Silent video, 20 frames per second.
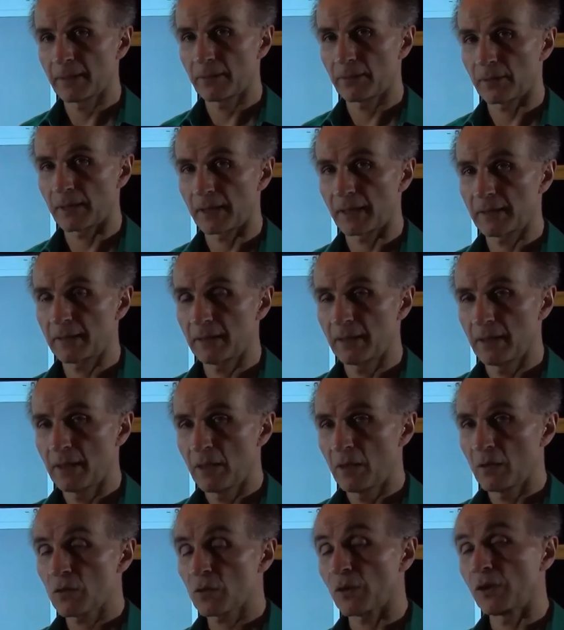Right?
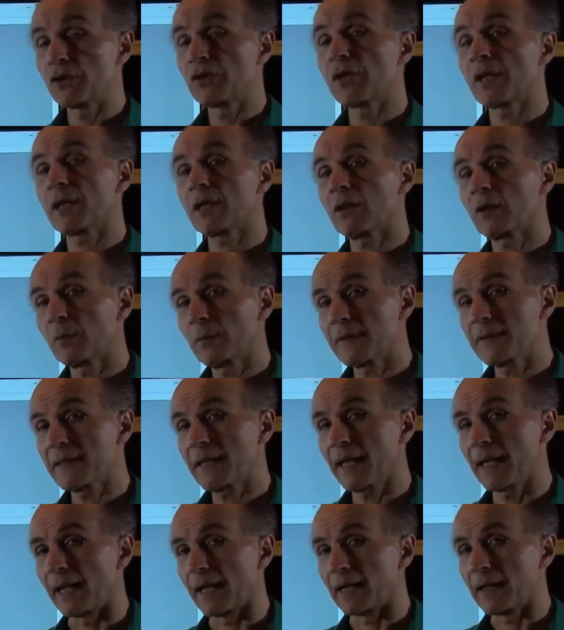So in general, we
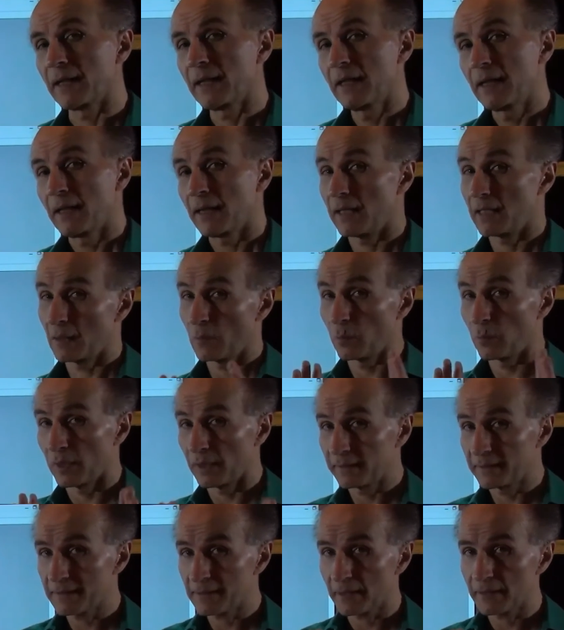say, in a
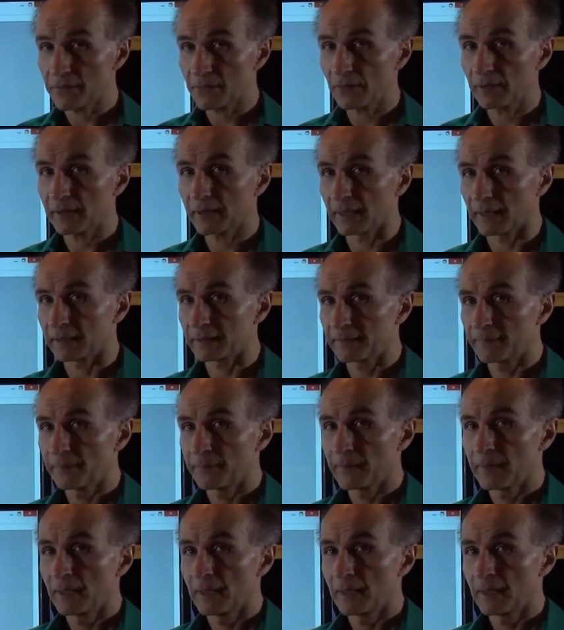well-designed circuit,